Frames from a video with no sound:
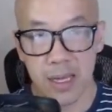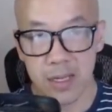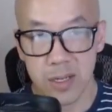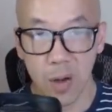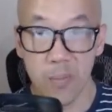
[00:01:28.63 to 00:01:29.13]

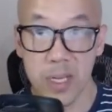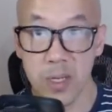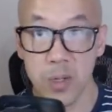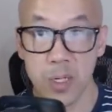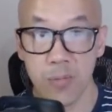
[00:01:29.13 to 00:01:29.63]
Don't be
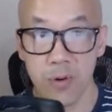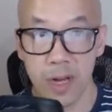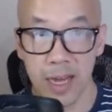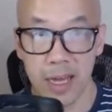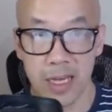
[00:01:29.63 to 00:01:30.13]
too
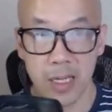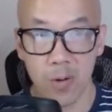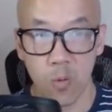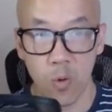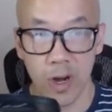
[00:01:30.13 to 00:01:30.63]
surprised
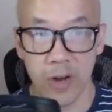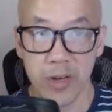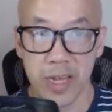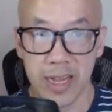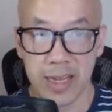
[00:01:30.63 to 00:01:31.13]
where
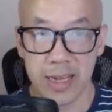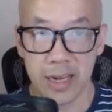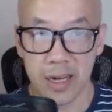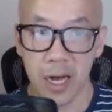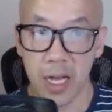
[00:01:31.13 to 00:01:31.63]
you're getting
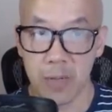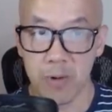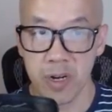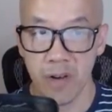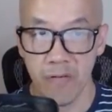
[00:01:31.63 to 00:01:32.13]
a cost
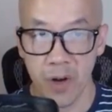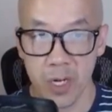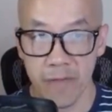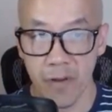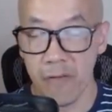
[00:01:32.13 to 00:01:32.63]
per
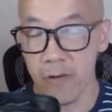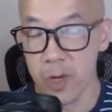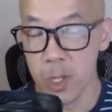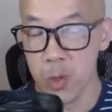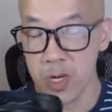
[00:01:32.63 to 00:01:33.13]
conversion of over
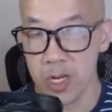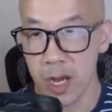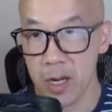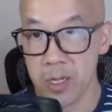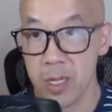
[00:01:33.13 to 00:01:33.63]

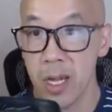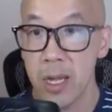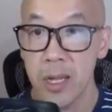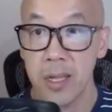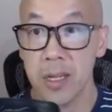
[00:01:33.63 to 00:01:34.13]
$200
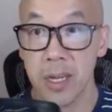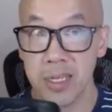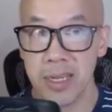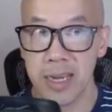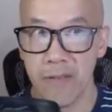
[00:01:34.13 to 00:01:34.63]

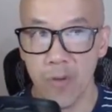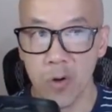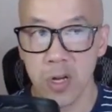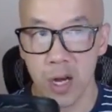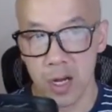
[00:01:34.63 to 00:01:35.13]
just to get a
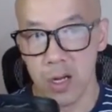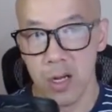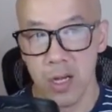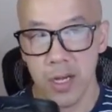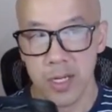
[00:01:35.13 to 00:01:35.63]
phone call.
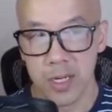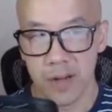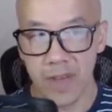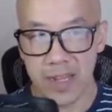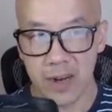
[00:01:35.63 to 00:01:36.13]
So
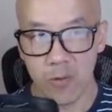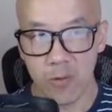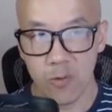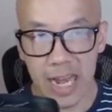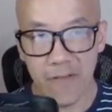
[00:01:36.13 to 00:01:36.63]
the fact that we're
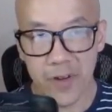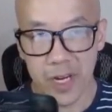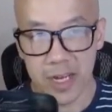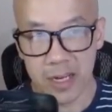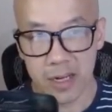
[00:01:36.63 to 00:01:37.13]

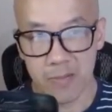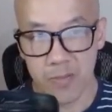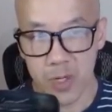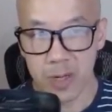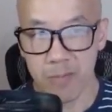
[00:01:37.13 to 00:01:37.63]
averaging
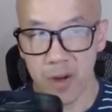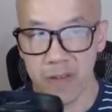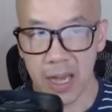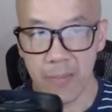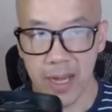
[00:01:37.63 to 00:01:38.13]
between both
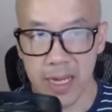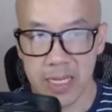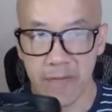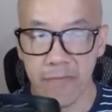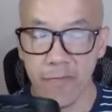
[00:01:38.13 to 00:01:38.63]

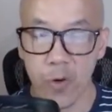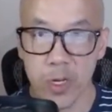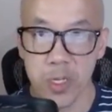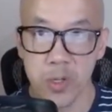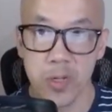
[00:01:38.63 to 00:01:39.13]
campaigns
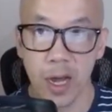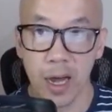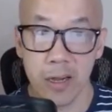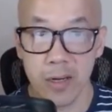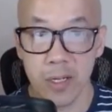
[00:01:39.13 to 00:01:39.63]

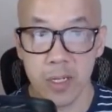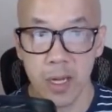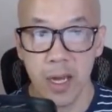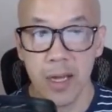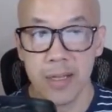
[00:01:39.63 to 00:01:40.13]
$42,
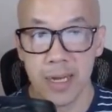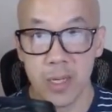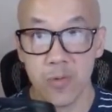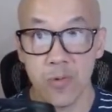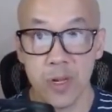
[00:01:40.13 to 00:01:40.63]

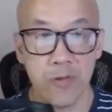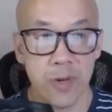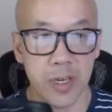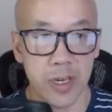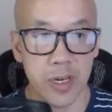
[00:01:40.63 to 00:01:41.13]
that's really,
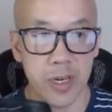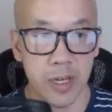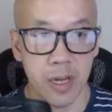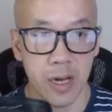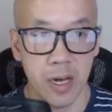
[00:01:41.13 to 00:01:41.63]
really good.
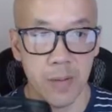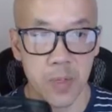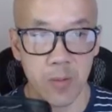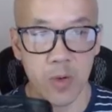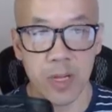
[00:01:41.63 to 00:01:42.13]

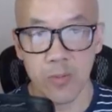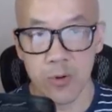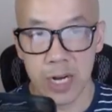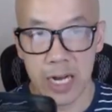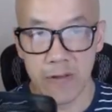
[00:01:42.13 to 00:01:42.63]
So I'm really
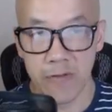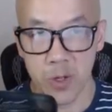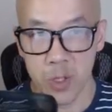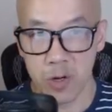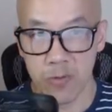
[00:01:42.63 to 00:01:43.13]
proud of
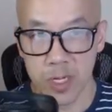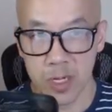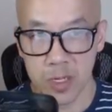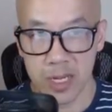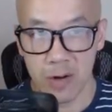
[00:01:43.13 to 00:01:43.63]
those sort of
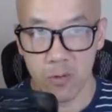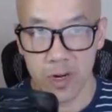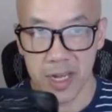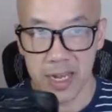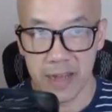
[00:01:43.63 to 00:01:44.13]
results that
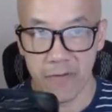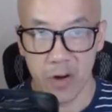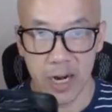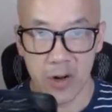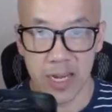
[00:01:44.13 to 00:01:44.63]
we're getting
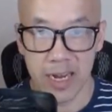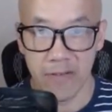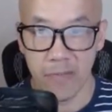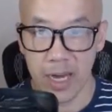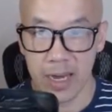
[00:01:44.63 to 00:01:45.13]
for our client
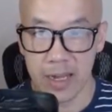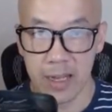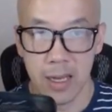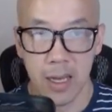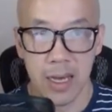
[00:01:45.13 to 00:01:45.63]
of mine.
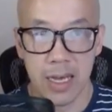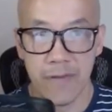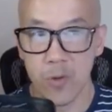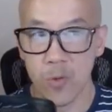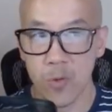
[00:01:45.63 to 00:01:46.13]
And
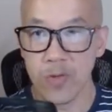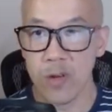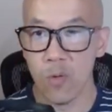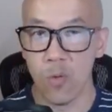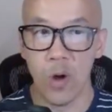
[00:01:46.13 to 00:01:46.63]
if you're
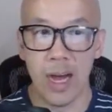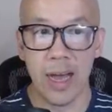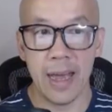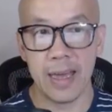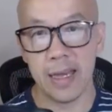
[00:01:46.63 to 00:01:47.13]
wondering
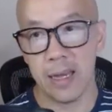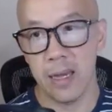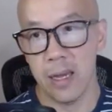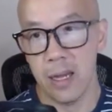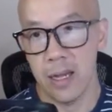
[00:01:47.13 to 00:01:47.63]
why
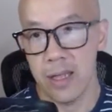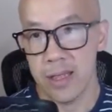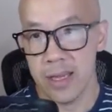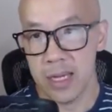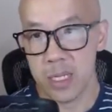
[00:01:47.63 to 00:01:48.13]

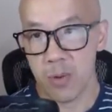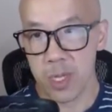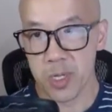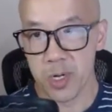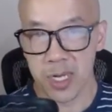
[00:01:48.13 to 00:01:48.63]
the Smart
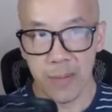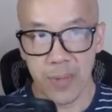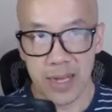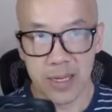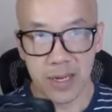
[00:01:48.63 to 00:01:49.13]
Search
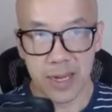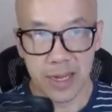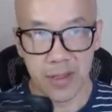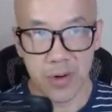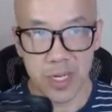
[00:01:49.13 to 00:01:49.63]
campaign is getting
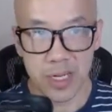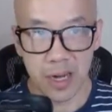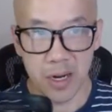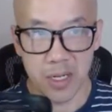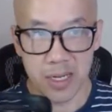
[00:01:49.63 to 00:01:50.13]

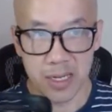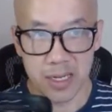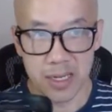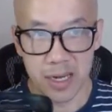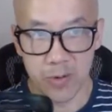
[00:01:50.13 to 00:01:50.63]
$13 and
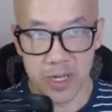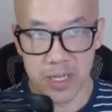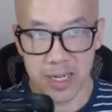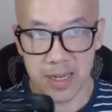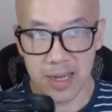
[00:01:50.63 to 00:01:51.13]
the other one
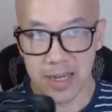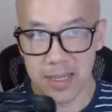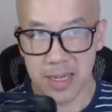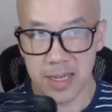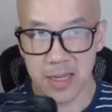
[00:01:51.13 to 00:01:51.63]
is getting
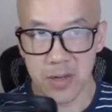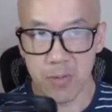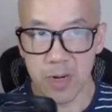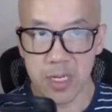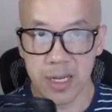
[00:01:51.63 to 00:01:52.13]
$62, it's
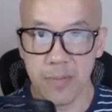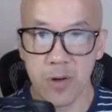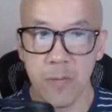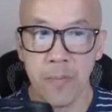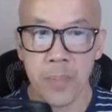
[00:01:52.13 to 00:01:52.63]
pretty simple.